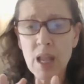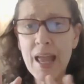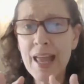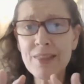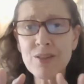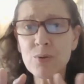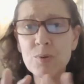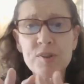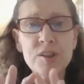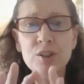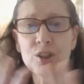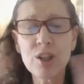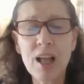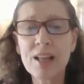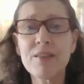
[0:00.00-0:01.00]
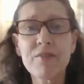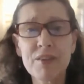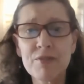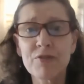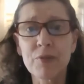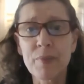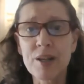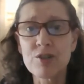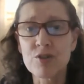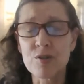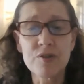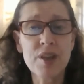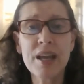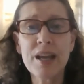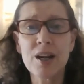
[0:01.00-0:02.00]
And there was a lot of information
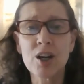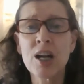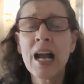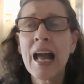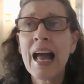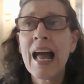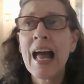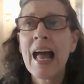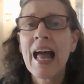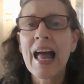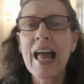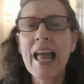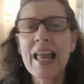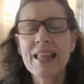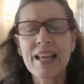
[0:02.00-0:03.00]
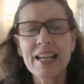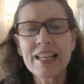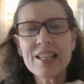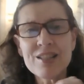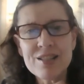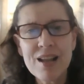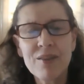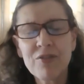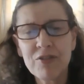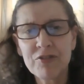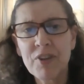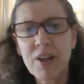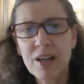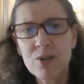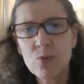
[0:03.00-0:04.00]
there, and I could never
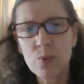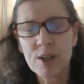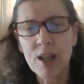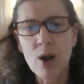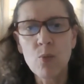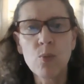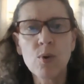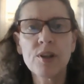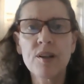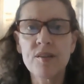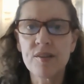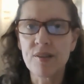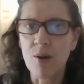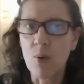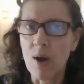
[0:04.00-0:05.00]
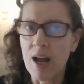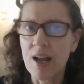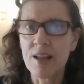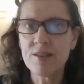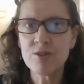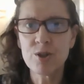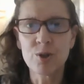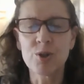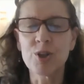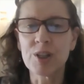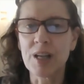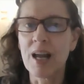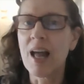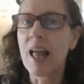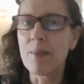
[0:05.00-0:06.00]
find what I wanted. So I
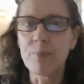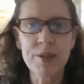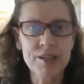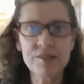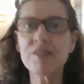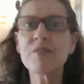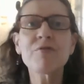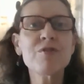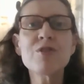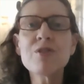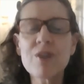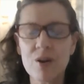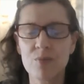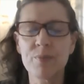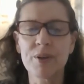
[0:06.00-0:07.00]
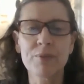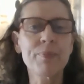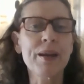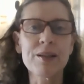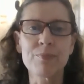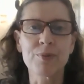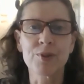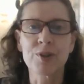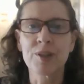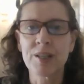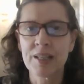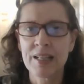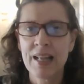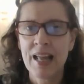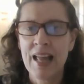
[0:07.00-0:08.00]
took a piece of notebook paper
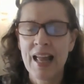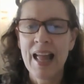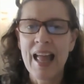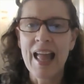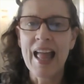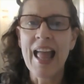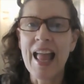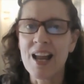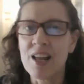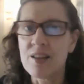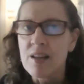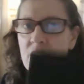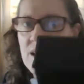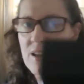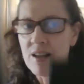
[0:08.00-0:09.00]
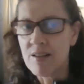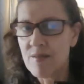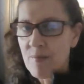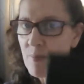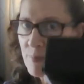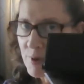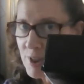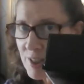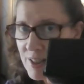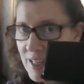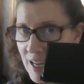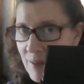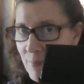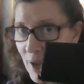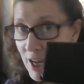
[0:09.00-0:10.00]
and put it
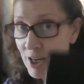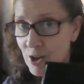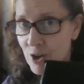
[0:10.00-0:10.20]
in my